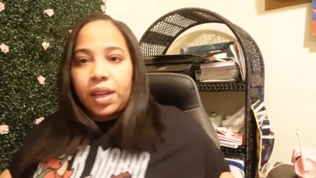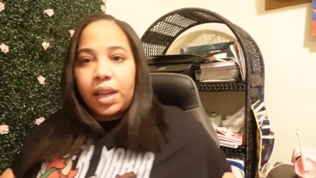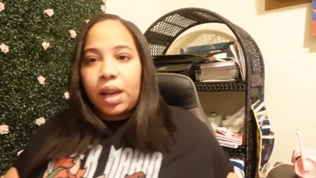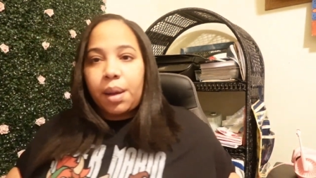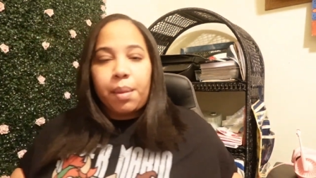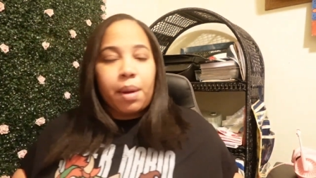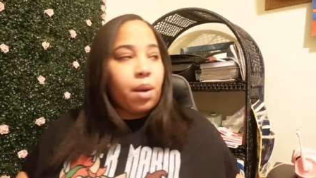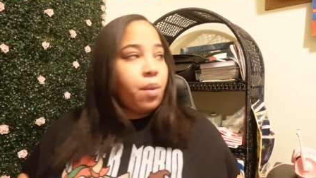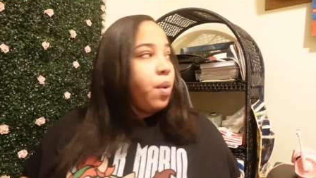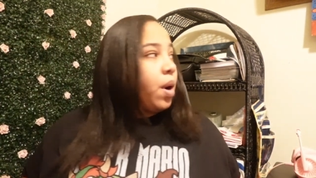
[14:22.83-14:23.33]
think
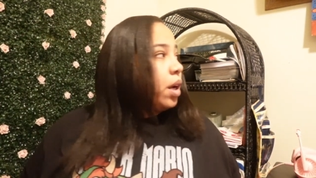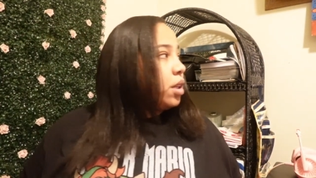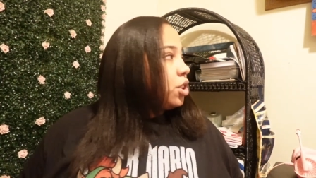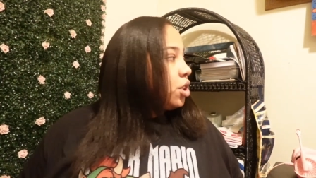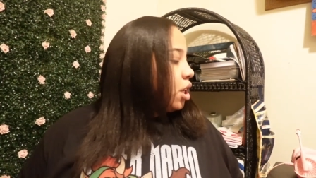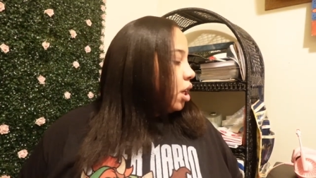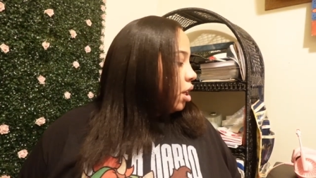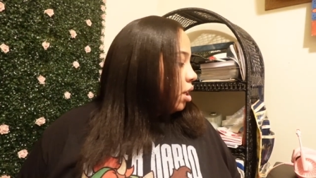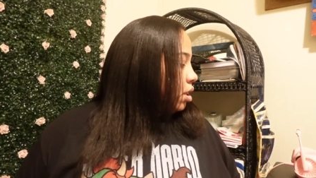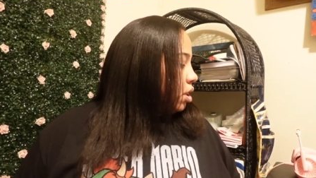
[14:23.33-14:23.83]
I might
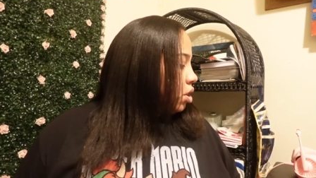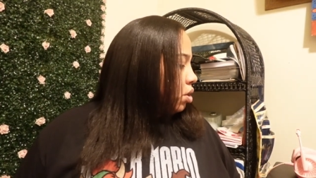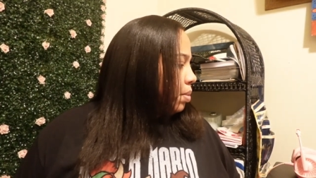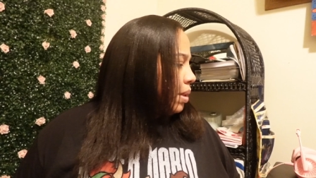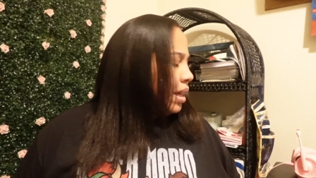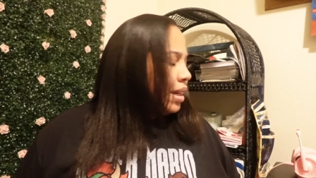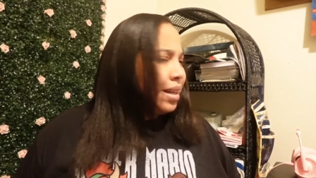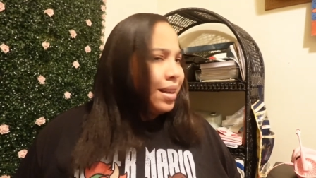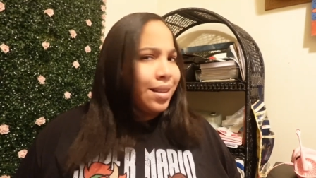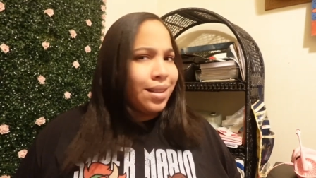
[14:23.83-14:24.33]
watch her a little
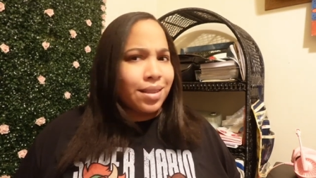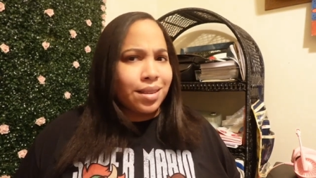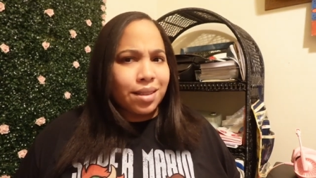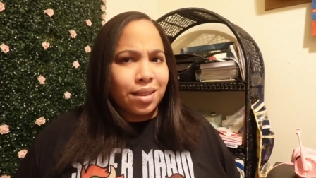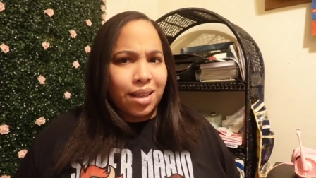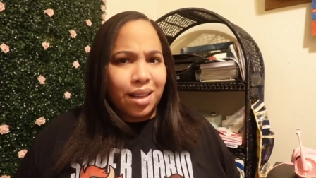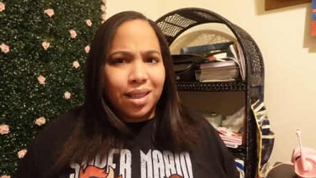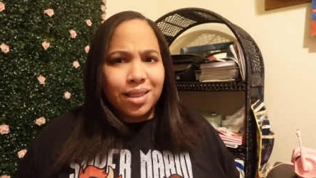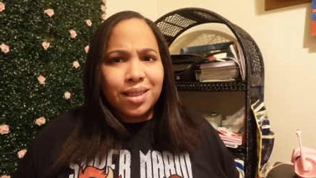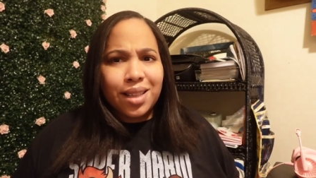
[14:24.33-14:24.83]
bit. It is
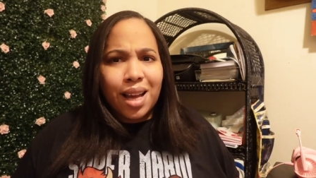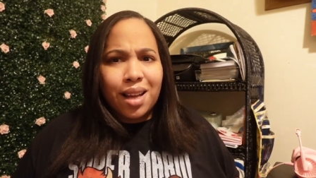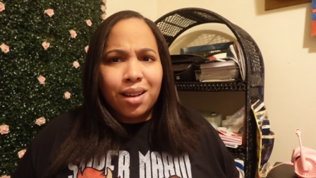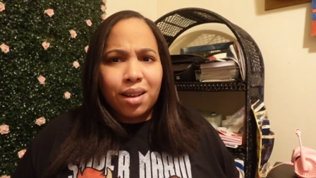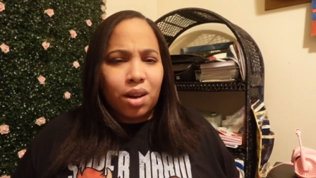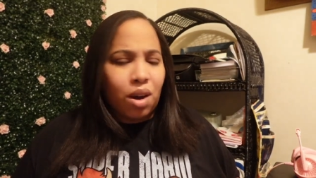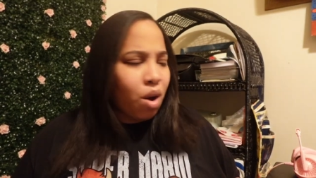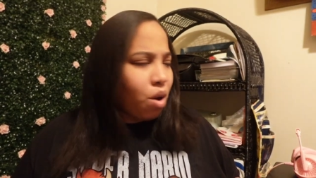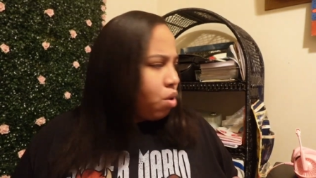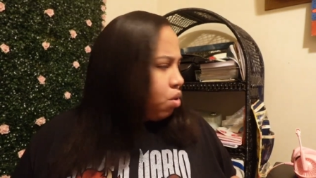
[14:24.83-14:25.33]
it's kind
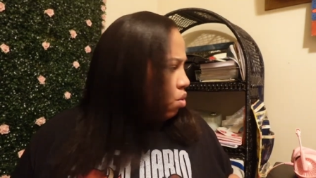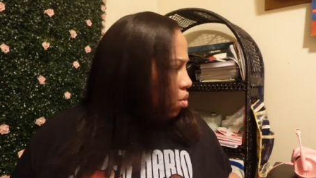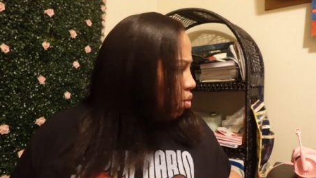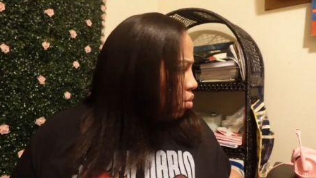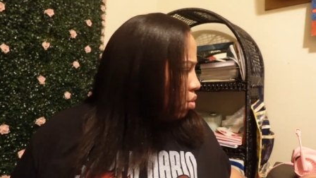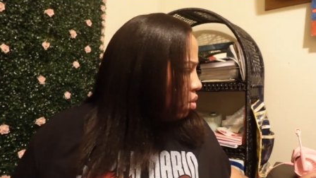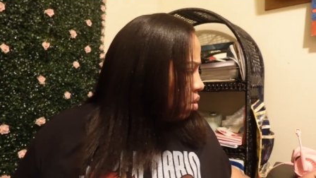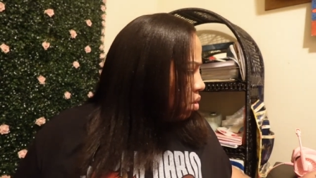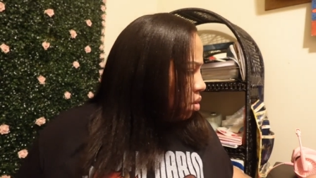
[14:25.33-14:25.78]
of cold.